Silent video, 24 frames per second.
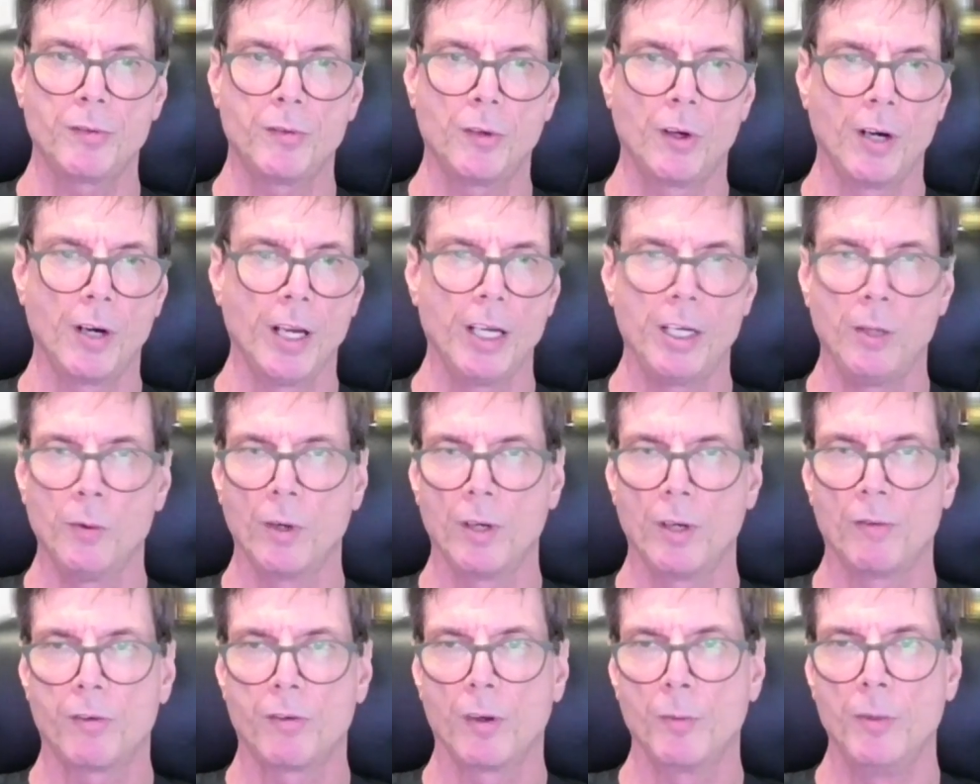or
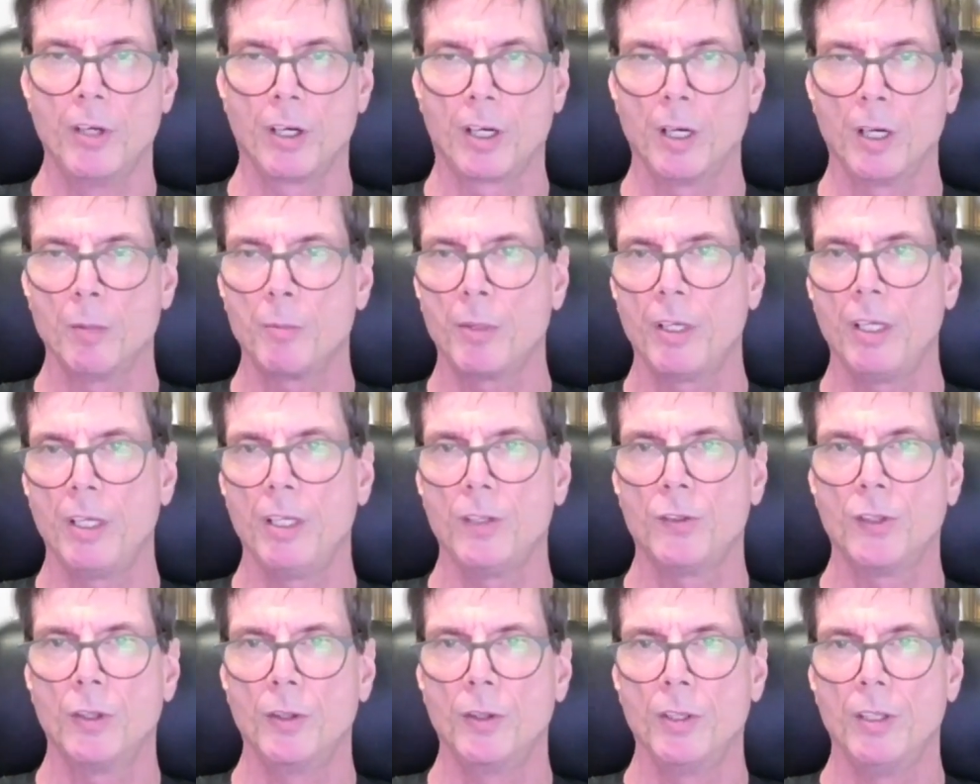anyone from your
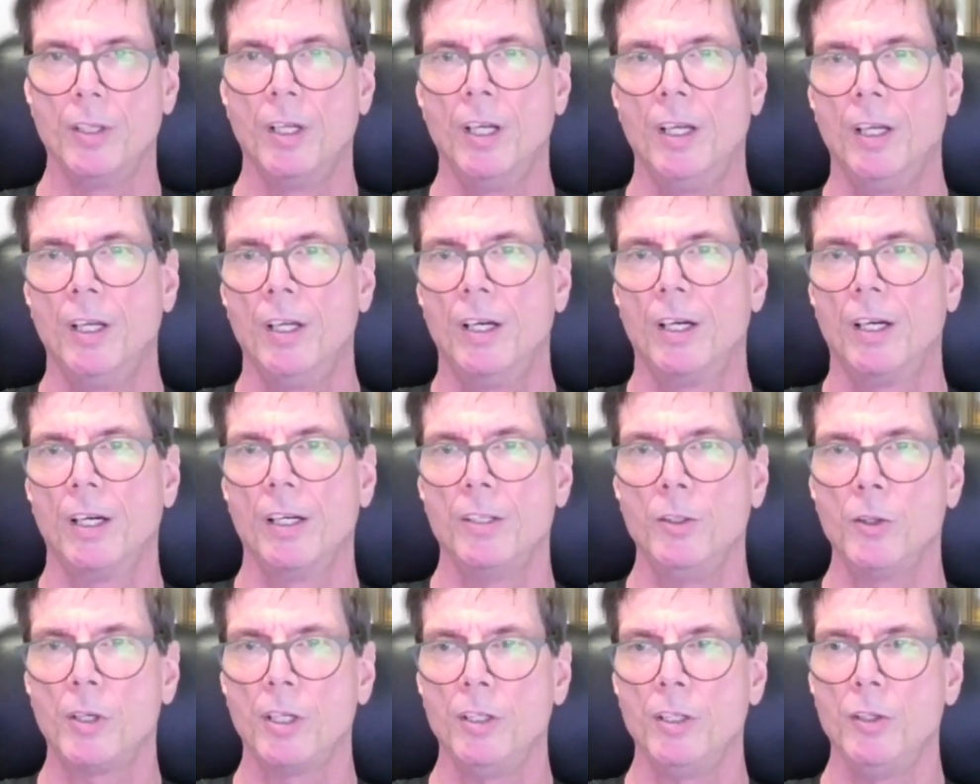company. So
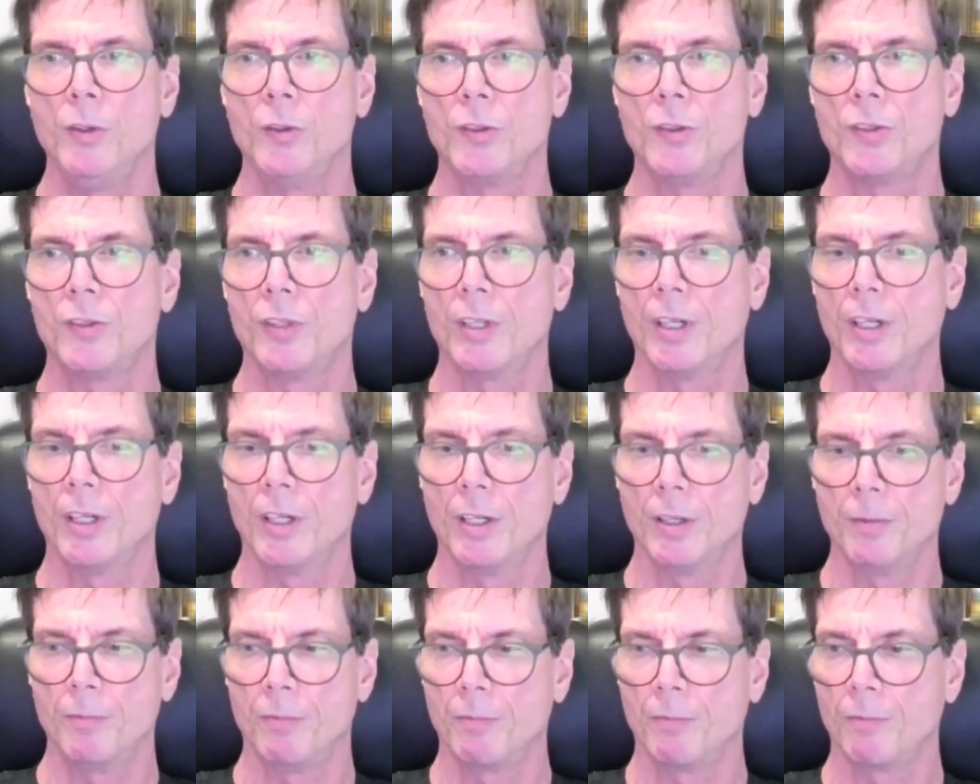you can use
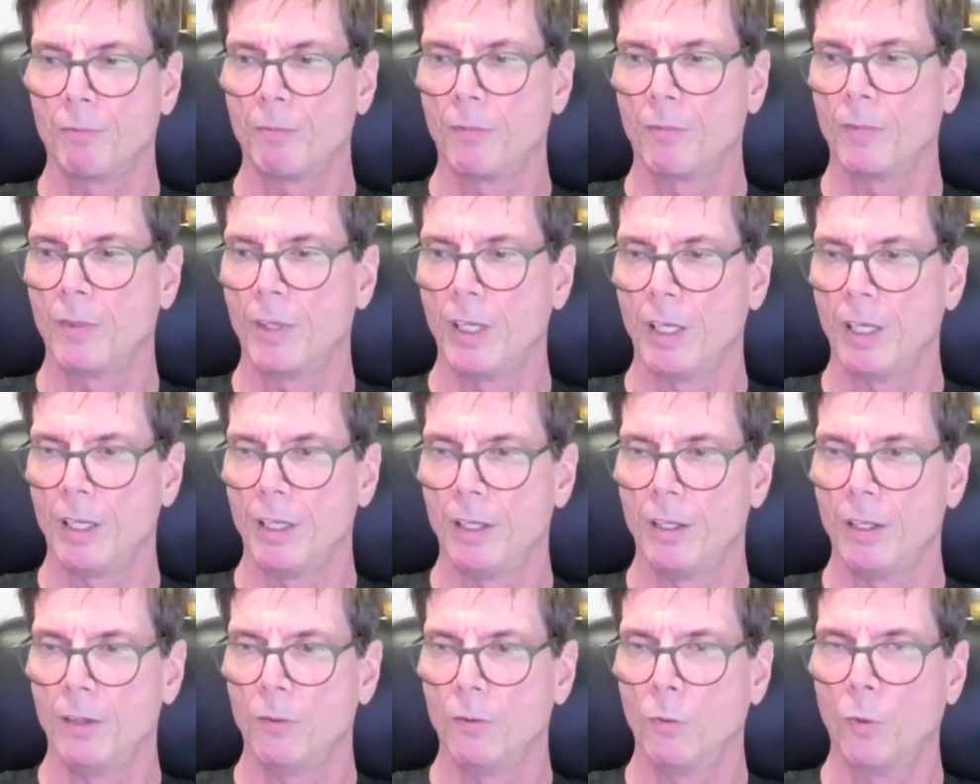
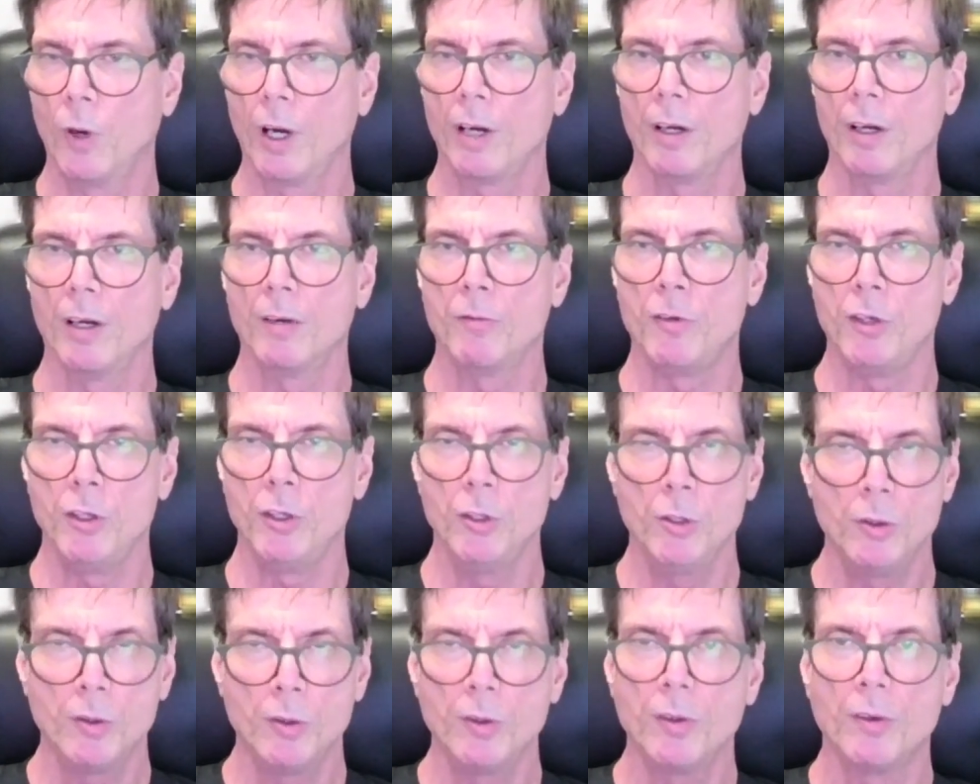one of
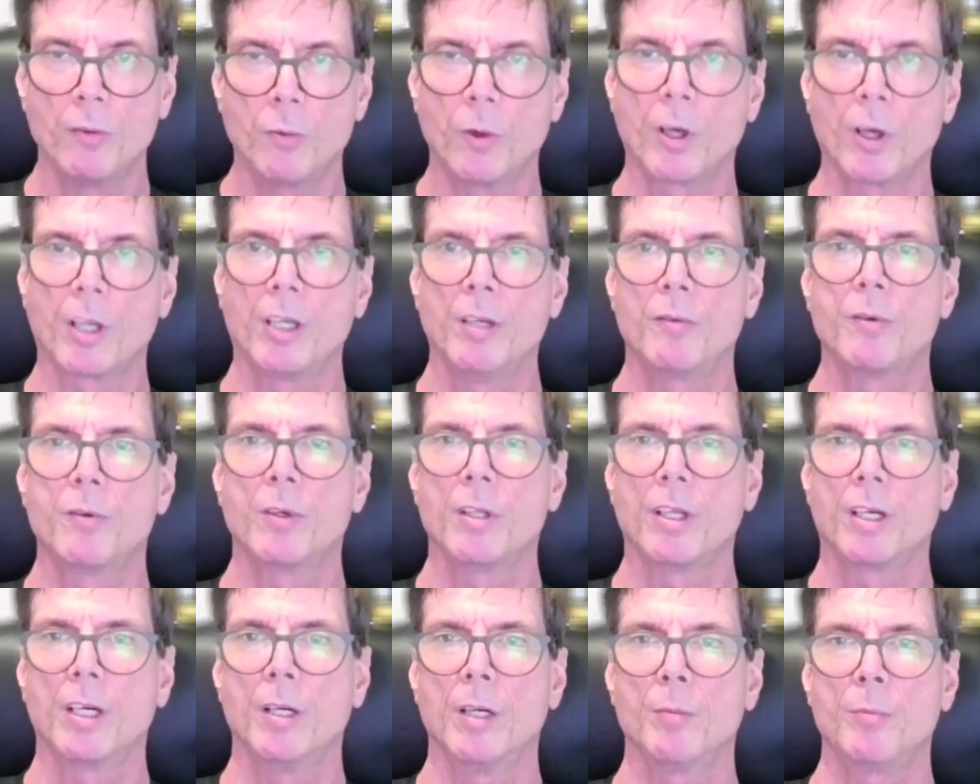you working for
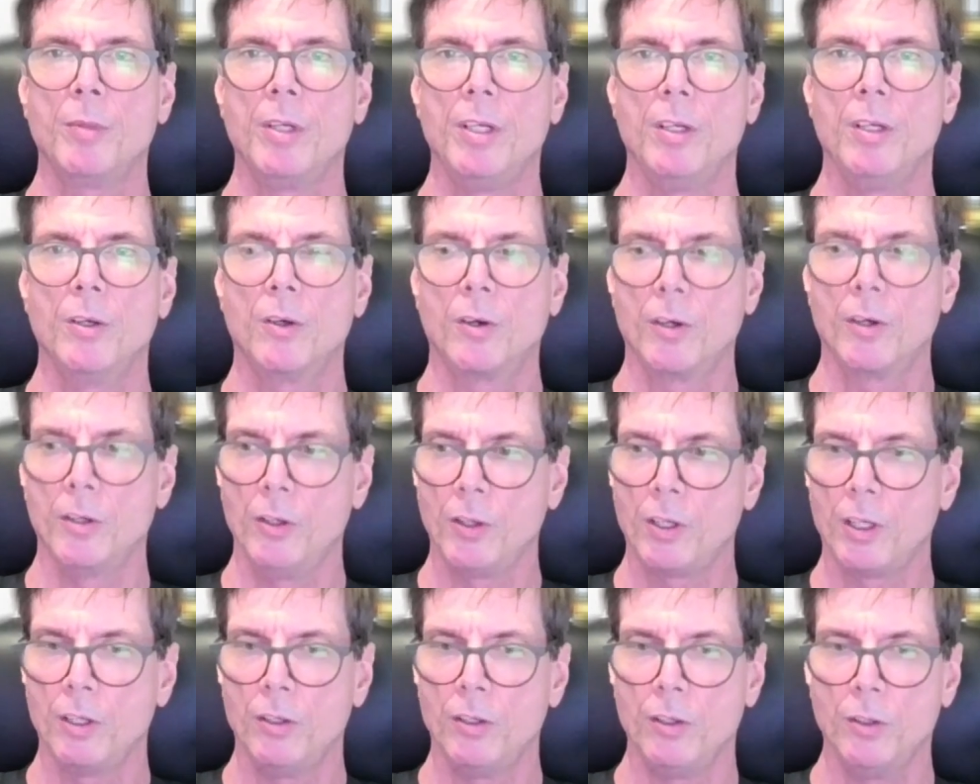the company, or
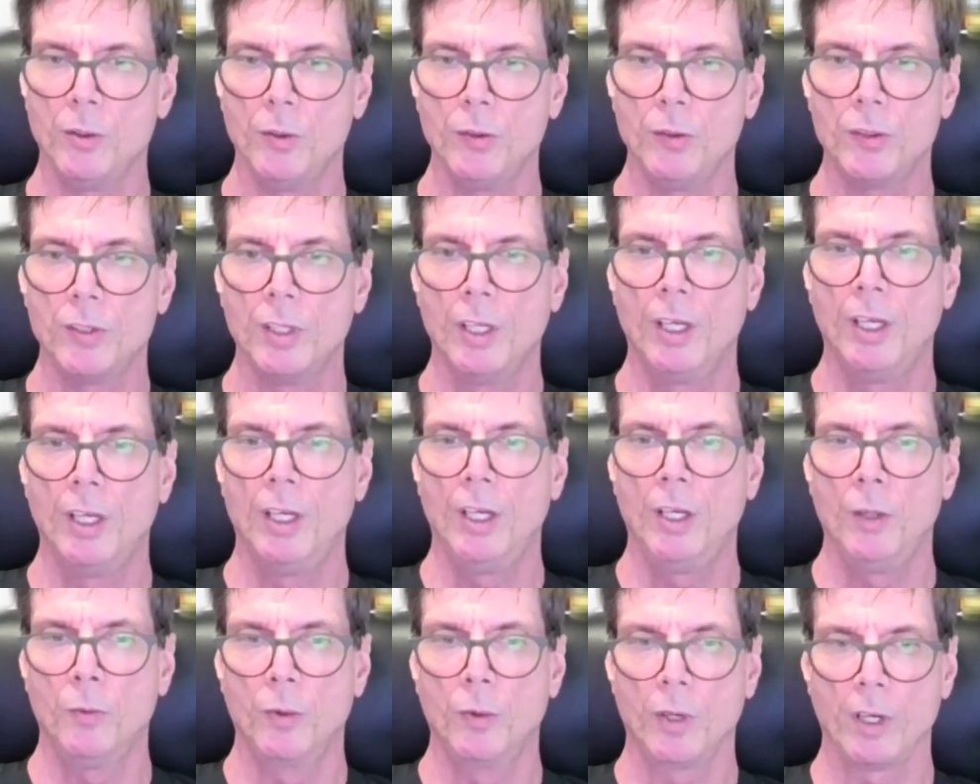you can use
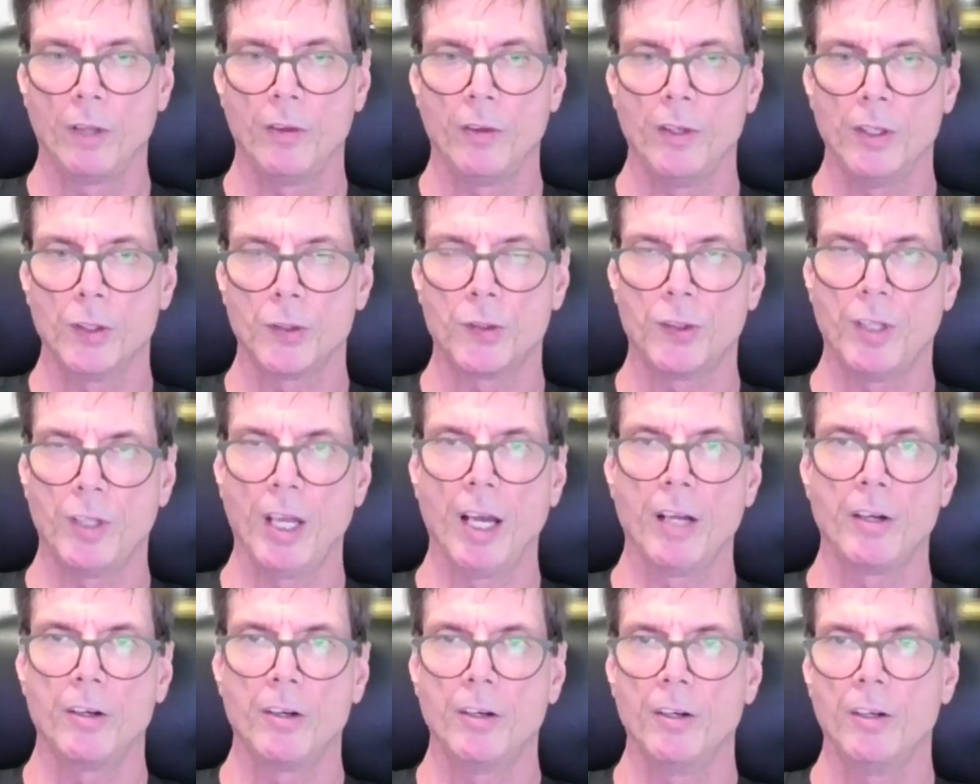one of their
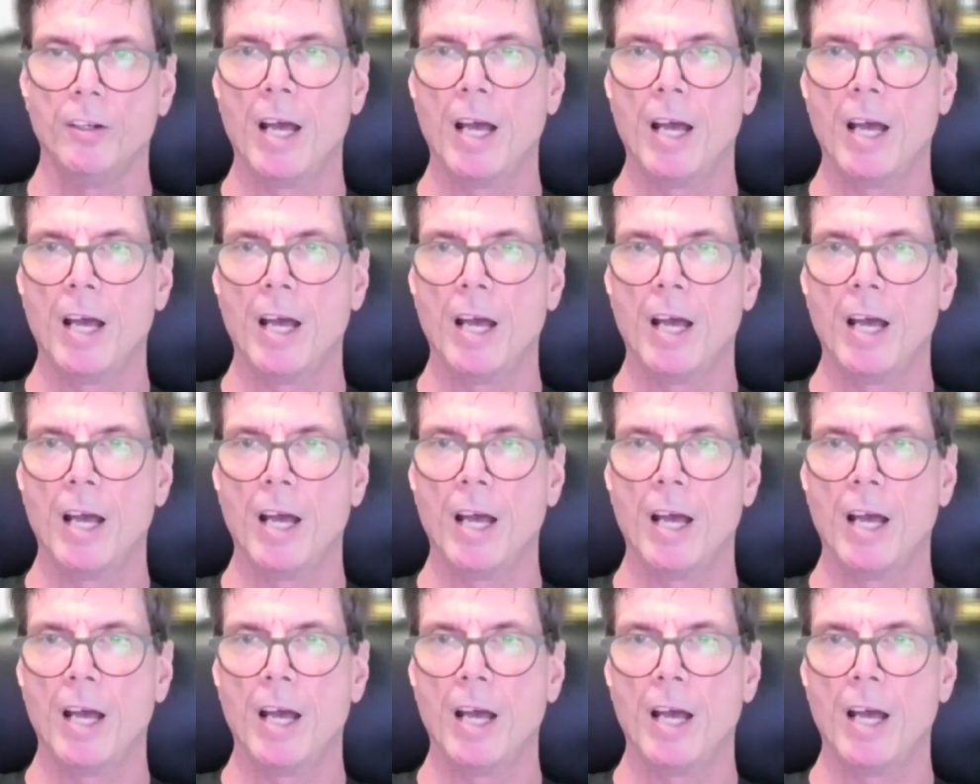standard